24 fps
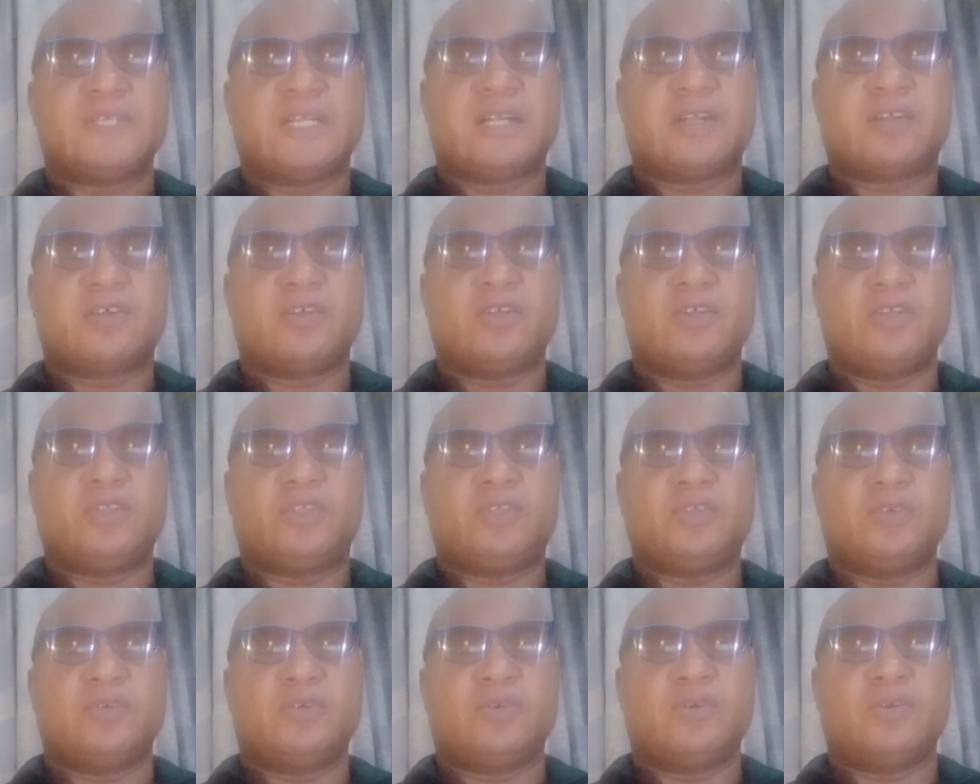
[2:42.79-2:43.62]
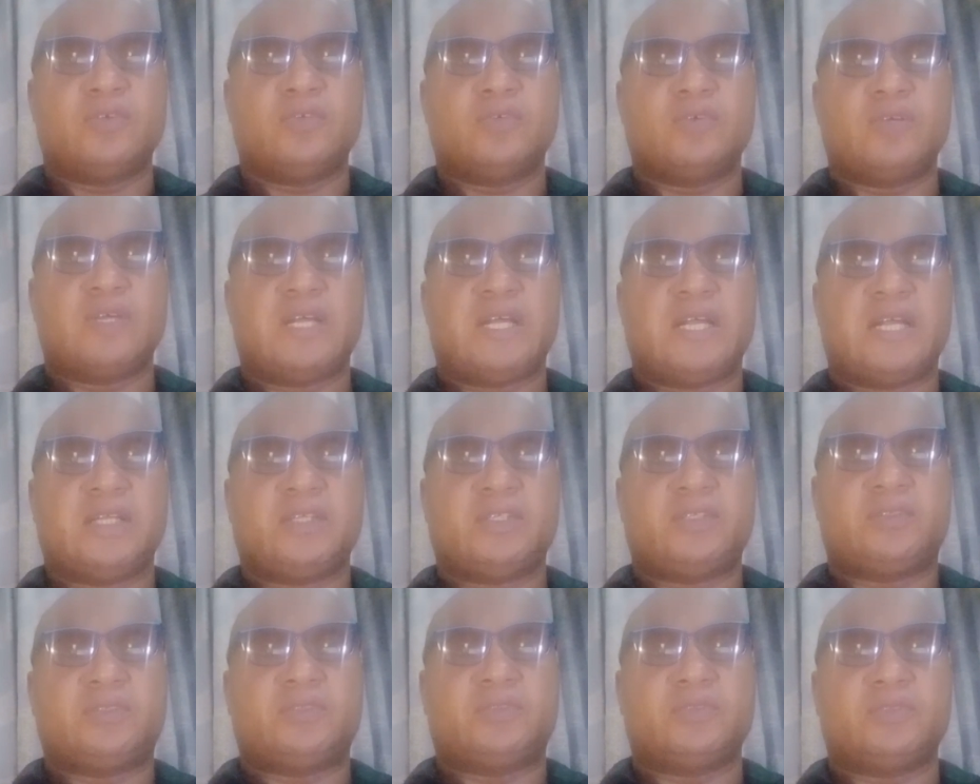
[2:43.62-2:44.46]
according to
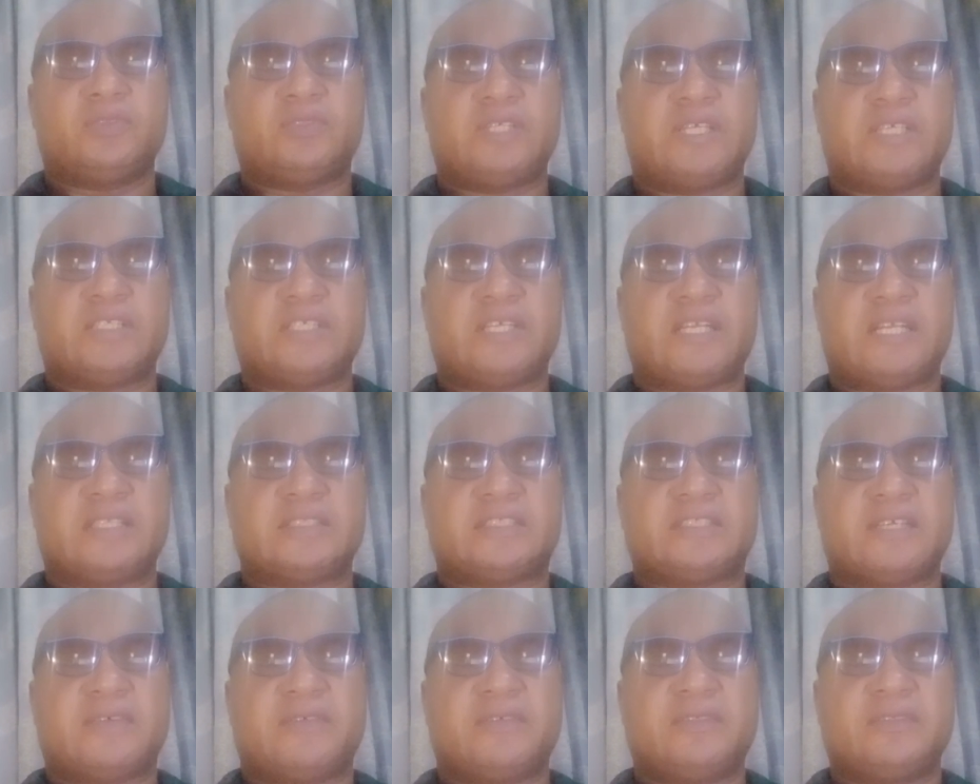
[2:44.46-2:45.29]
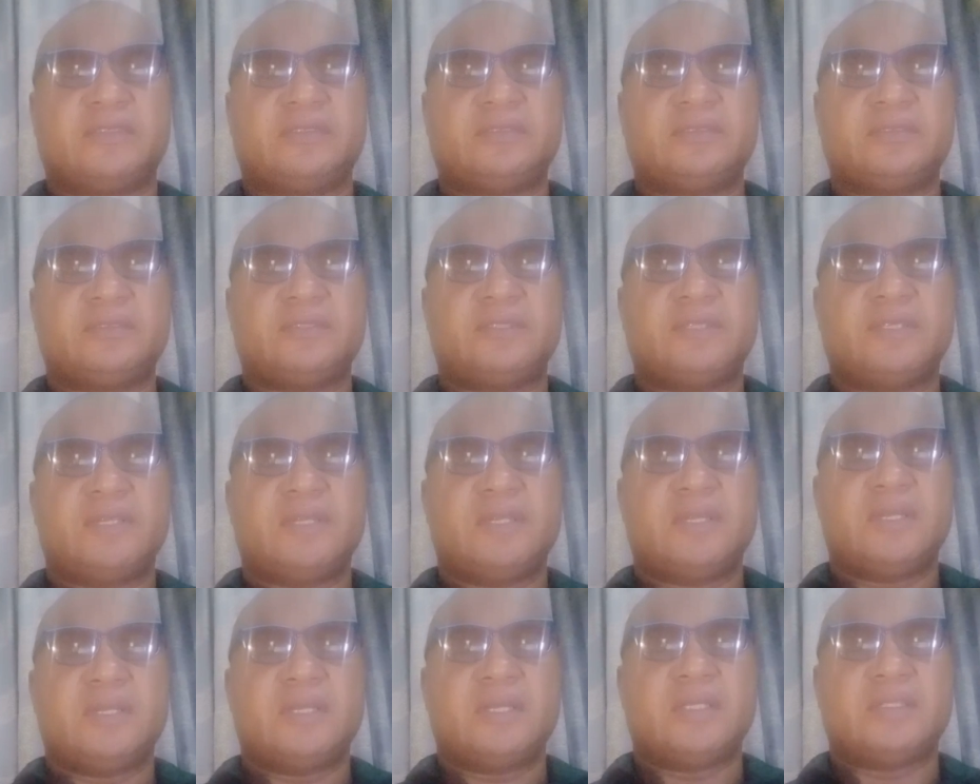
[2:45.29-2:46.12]
Onoha
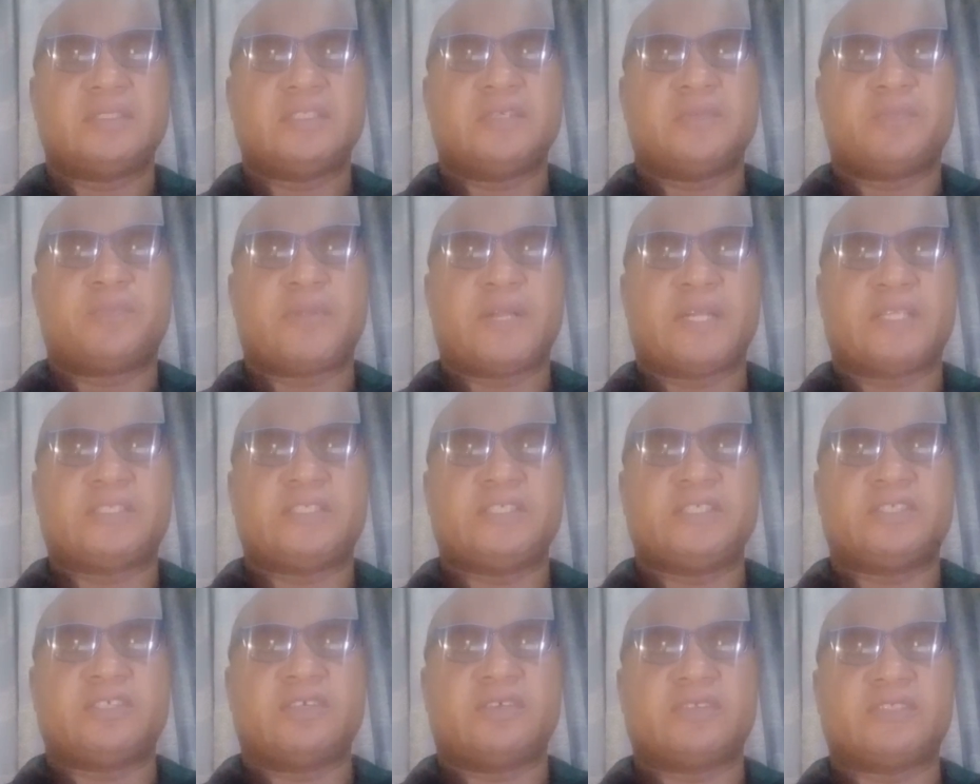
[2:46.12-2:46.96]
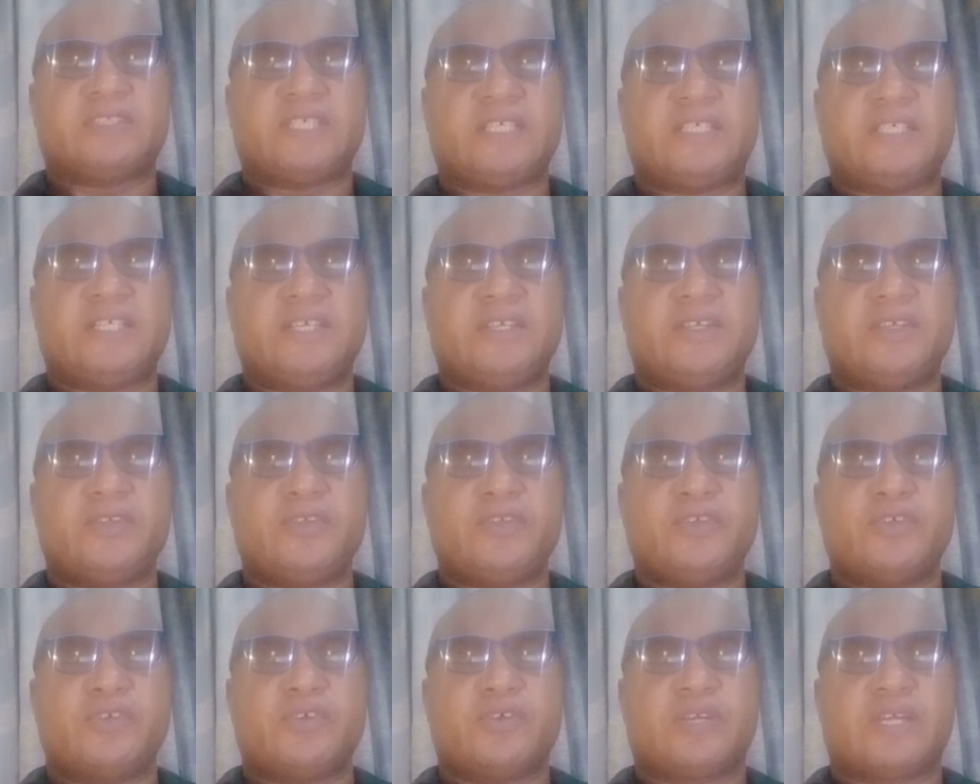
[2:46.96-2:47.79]
2007, is the practice of
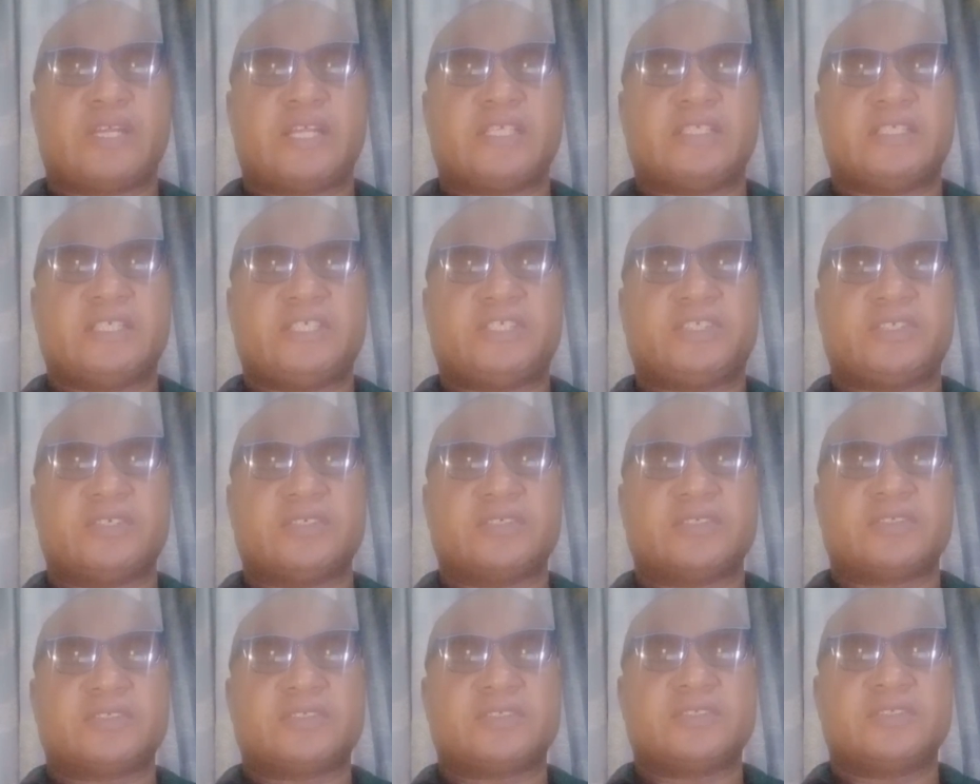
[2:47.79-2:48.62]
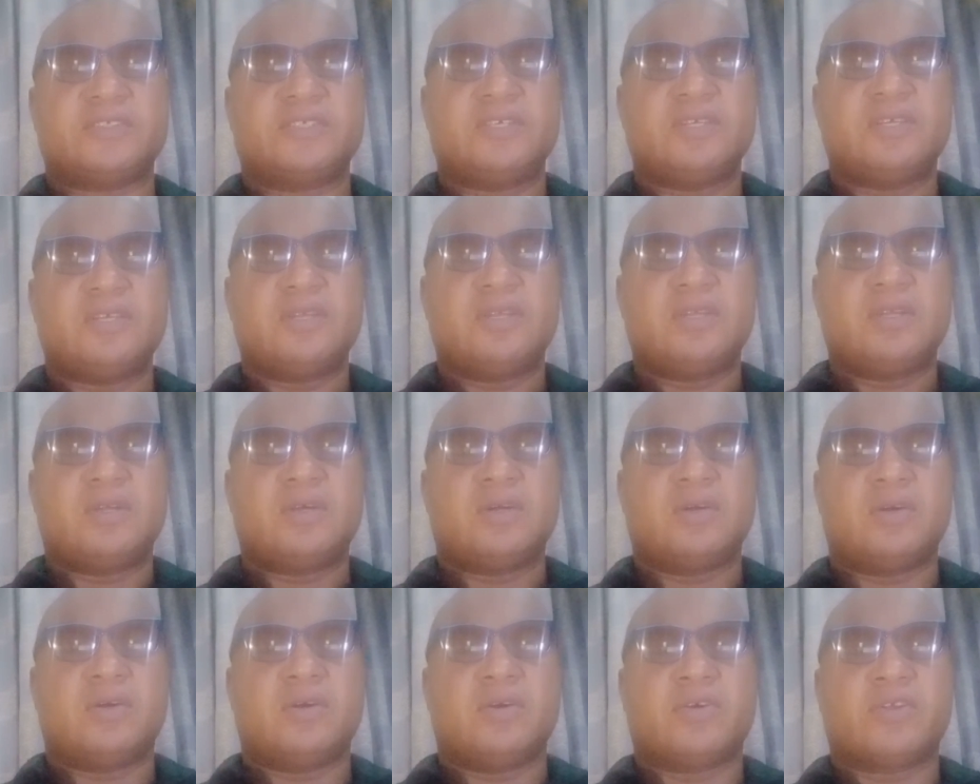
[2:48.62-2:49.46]
starting new organizations
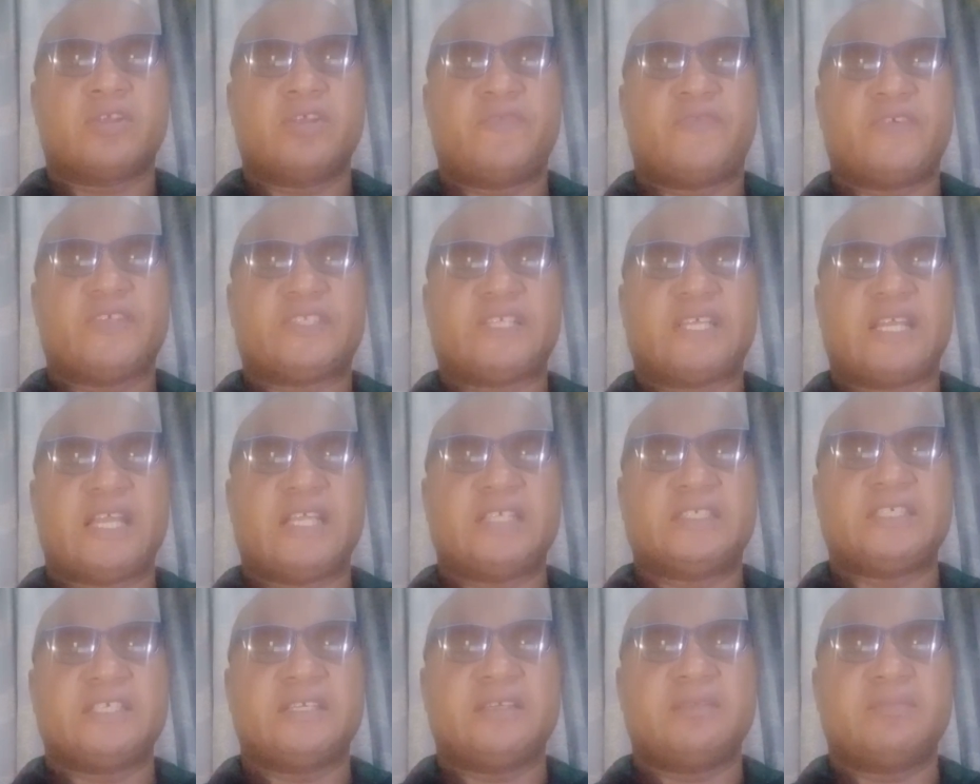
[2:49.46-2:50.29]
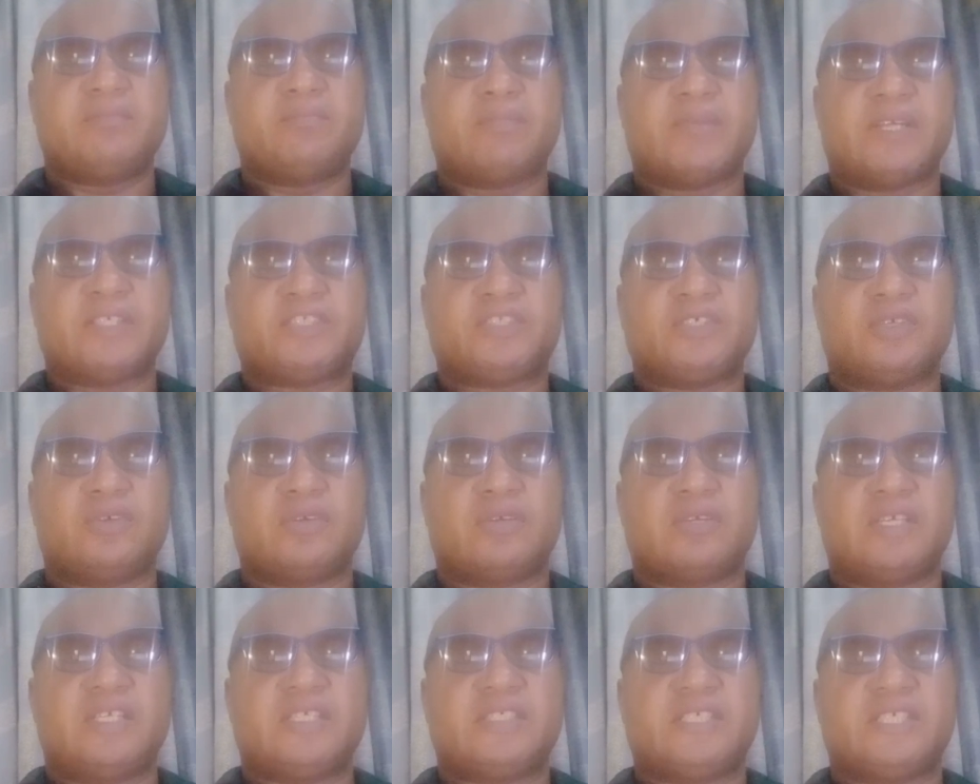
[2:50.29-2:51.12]
or revitalizing mature
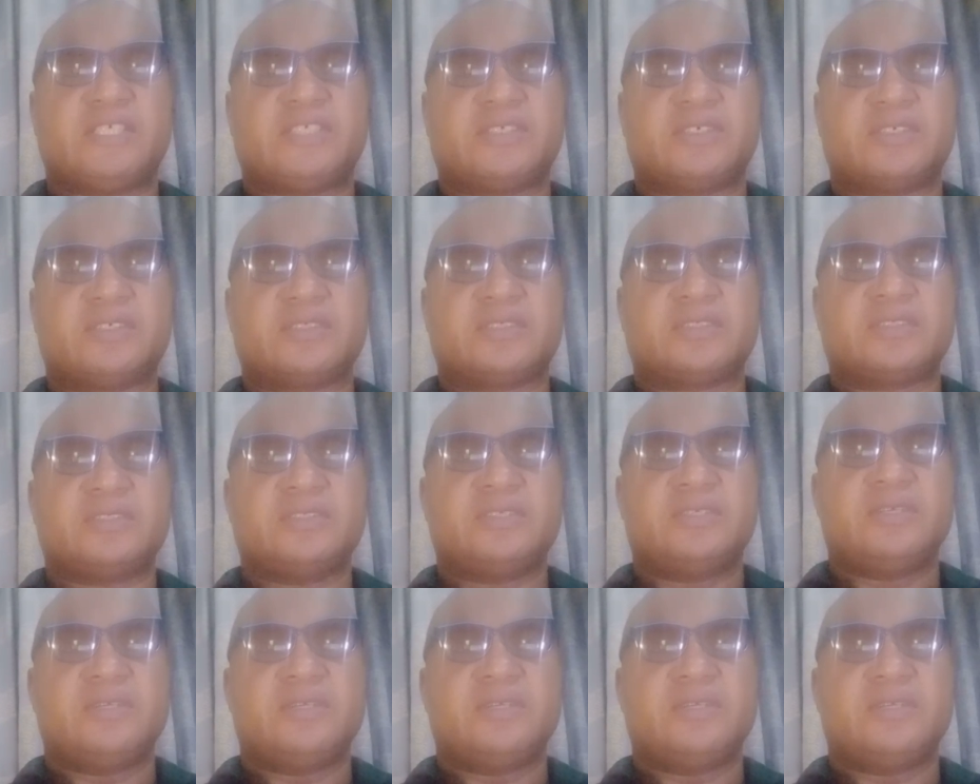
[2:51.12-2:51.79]
organizations,